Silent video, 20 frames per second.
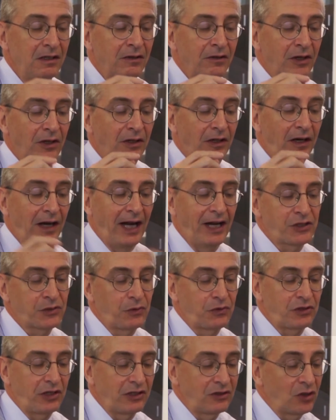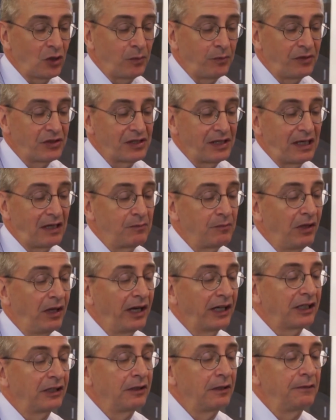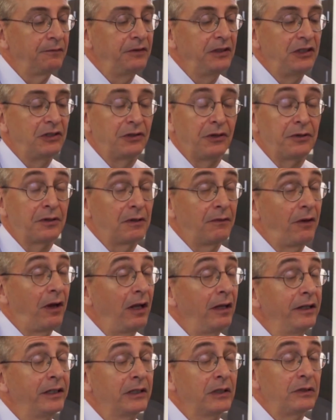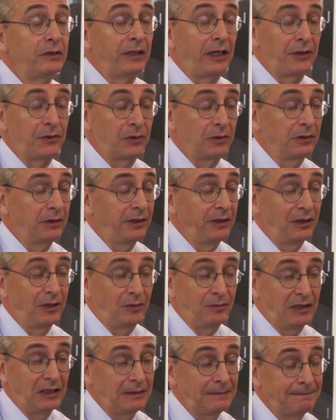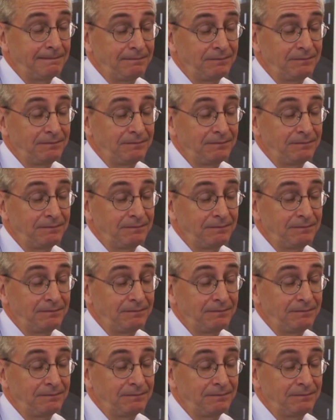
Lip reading: There are astrocytomas that have molecular features of oligodendroglioma.